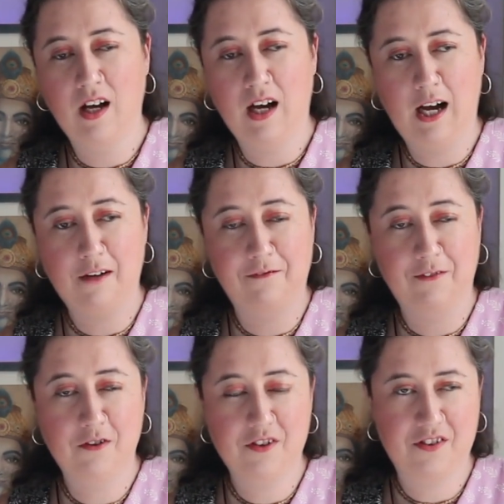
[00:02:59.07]
A
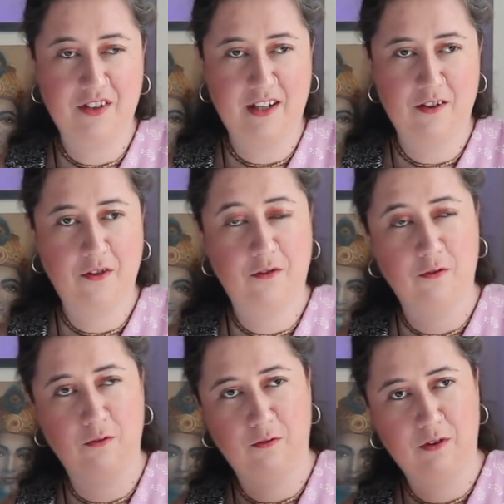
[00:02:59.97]
few years later,
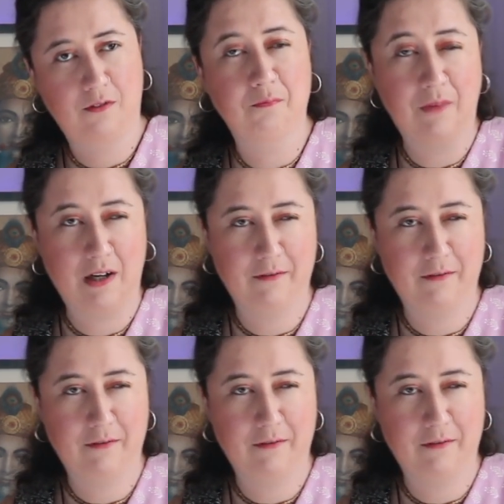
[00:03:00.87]
through my